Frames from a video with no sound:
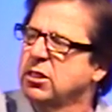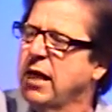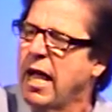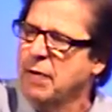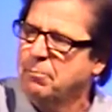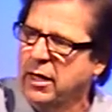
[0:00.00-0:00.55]
in
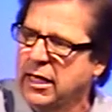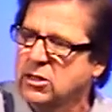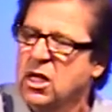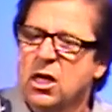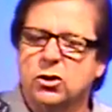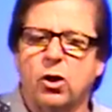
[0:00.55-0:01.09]
high place.
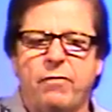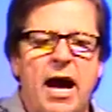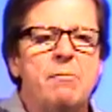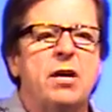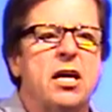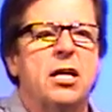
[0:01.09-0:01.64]
So if
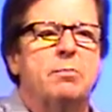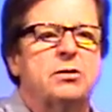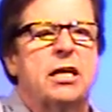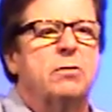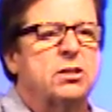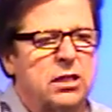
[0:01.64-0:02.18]
I'm getting
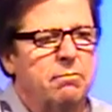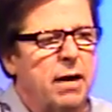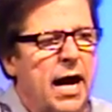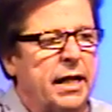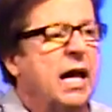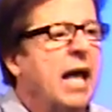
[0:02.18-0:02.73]
upset with
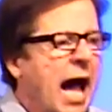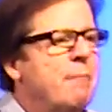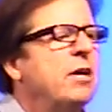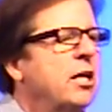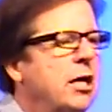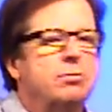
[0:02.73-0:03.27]
somebody, I'm
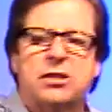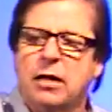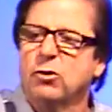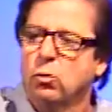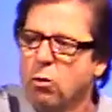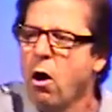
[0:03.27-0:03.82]
getting upset with
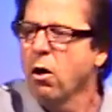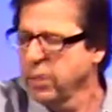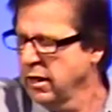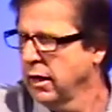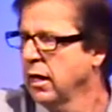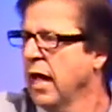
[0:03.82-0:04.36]
the wrong
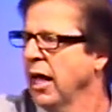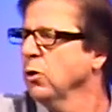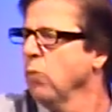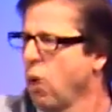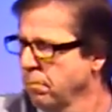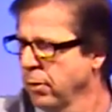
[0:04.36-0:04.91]
thing and the
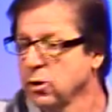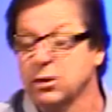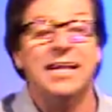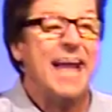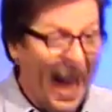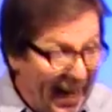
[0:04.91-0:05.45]
wrong person.
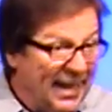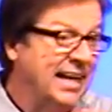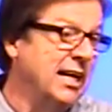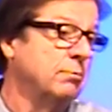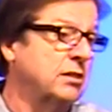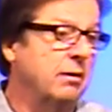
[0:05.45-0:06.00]
I need to get
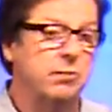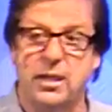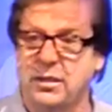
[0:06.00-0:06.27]
upset with the